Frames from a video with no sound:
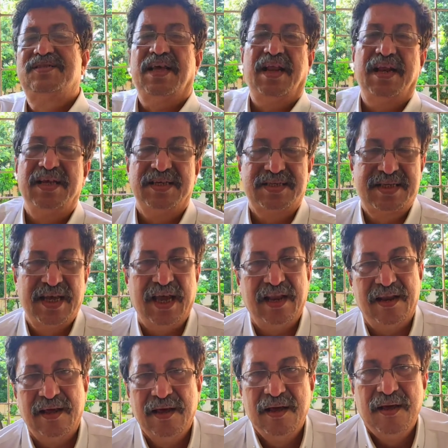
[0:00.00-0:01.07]
salary scale.
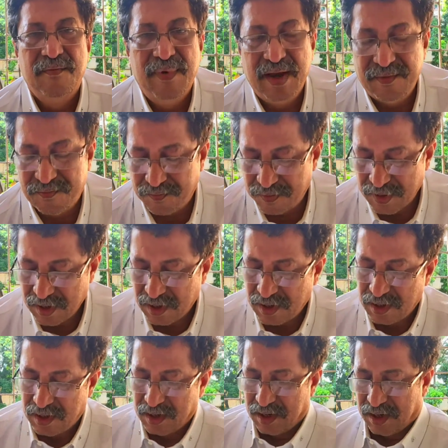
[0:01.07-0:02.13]
Very
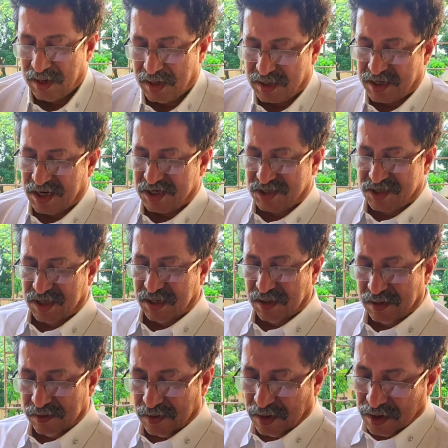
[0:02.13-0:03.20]

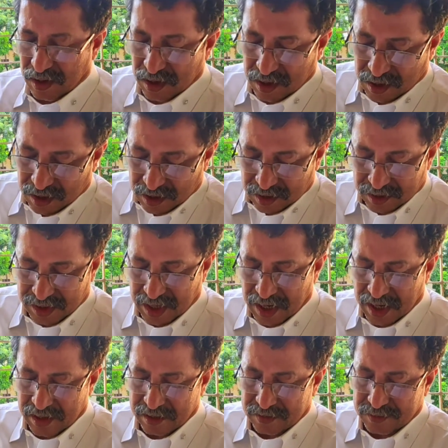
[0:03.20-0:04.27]
interesting.
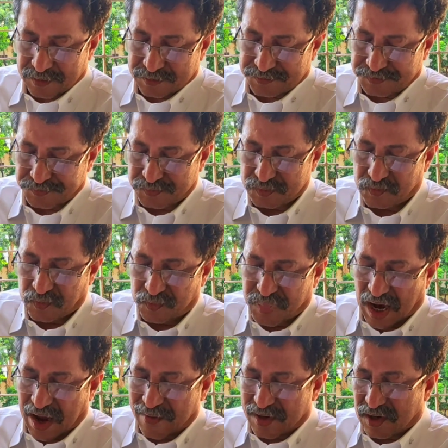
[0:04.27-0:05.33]
Then
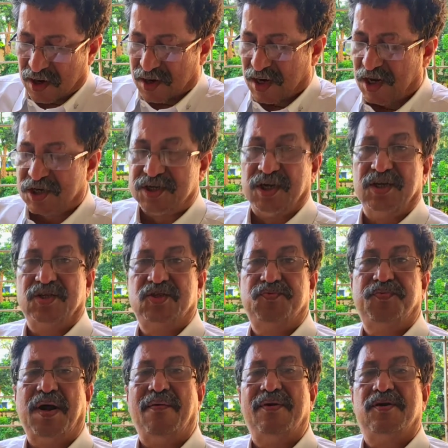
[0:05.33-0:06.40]
private organizations
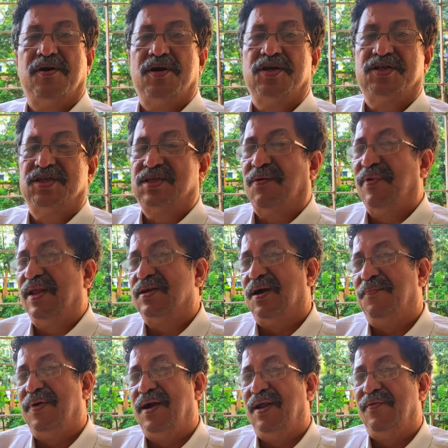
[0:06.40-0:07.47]
are very
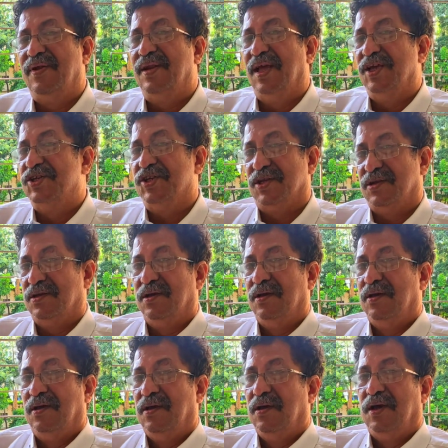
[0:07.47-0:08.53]
competitive in nature.
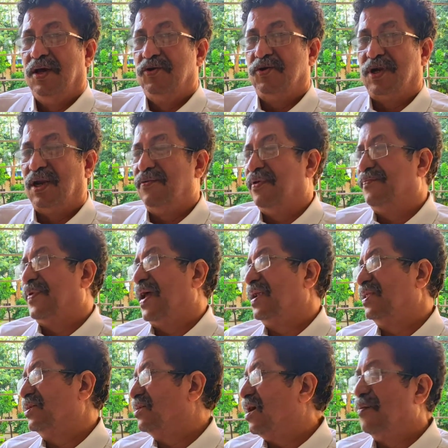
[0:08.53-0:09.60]
Really, in
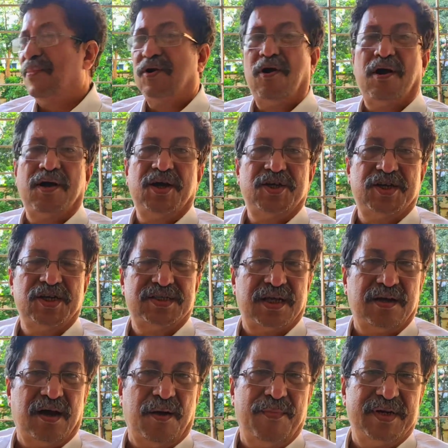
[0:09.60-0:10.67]
fact, the government organizations
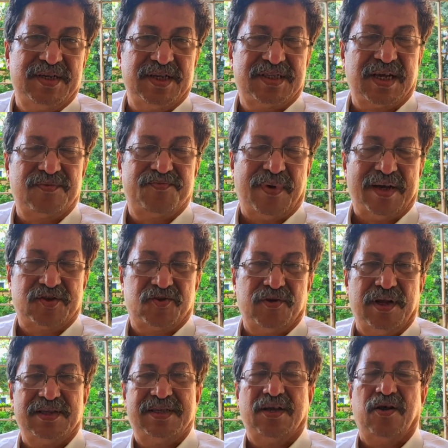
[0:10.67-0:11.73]
and government system,
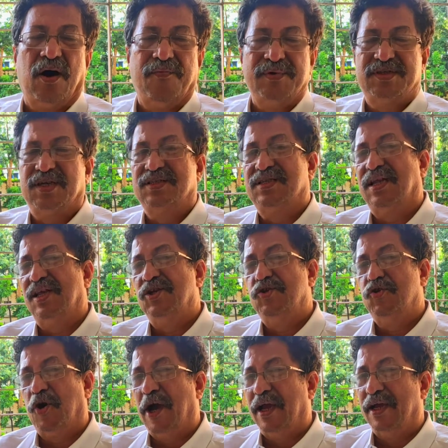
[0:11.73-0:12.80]
pastorals and officers are
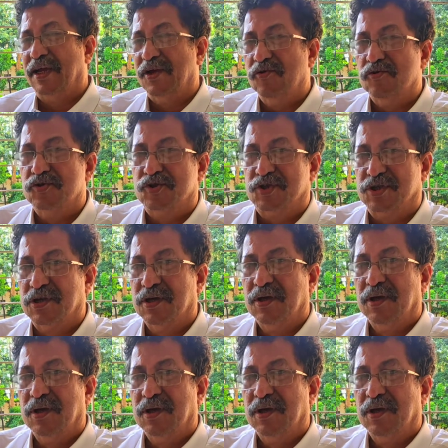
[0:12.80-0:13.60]
enjoying use